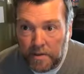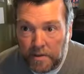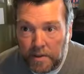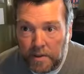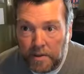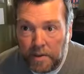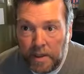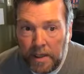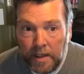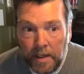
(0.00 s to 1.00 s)
So
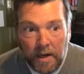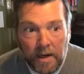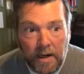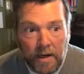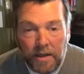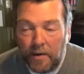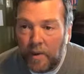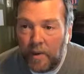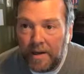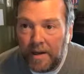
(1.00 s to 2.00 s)
uh, you
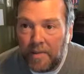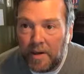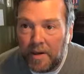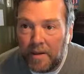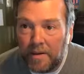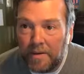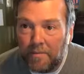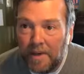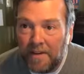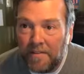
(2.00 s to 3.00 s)
wake up on
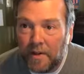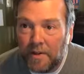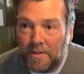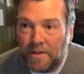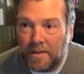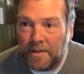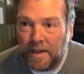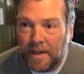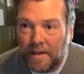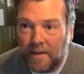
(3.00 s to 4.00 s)
May 1st and you're
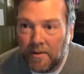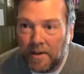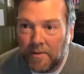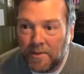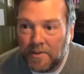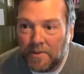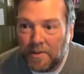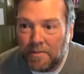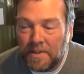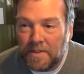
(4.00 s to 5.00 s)
like, hey, great, we just
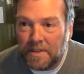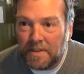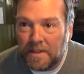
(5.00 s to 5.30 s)
sold the business.